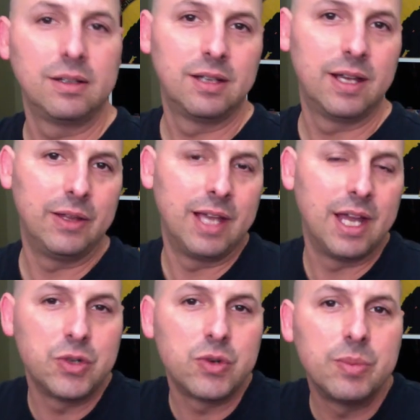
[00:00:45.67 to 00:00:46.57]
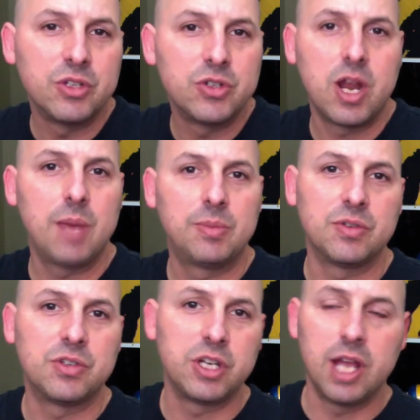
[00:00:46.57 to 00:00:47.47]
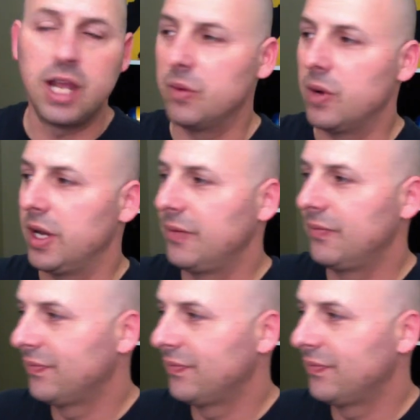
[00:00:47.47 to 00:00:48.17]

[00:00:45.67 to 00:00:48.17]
I only had dribs and drabs of shit anyway.